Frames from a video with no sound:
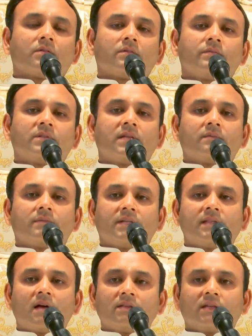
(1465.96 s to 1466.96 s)
So,
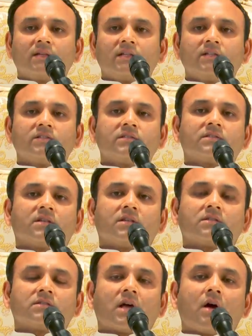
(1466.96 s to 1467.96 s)
Vedanta teaches
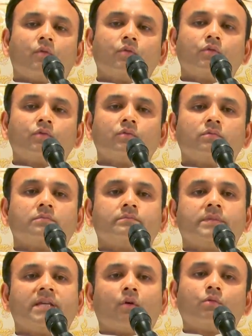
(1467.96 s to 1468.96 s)
us how to
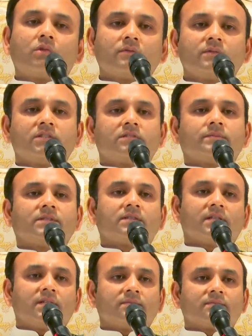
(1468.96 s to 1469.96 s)
be out of this
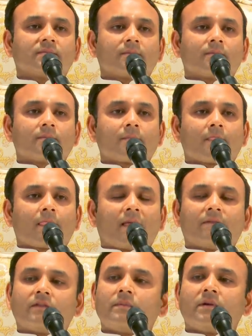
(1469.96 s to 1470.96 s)
misery.
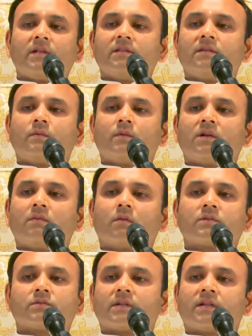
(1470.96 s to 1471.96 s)
Everybody in the world
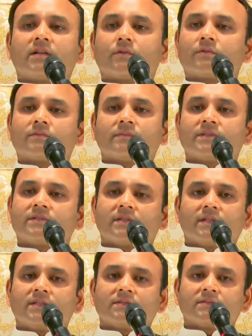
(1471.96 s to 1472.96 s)
wants to get out of
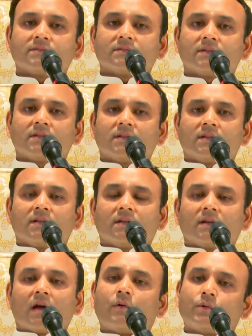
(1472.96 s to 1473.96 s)
misery.
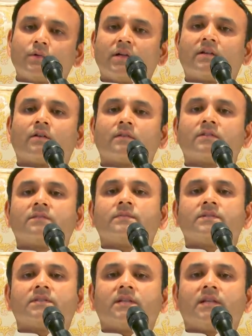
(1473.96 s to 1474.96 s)
How to get out of the
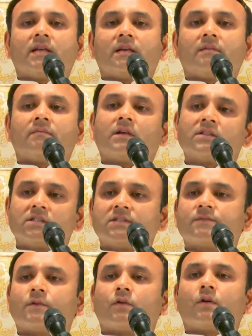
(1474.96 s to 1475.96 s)
misery
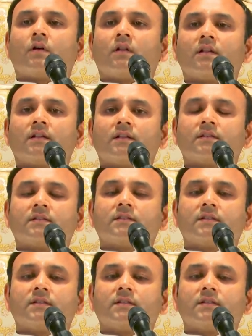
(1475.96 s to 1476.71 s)
once for all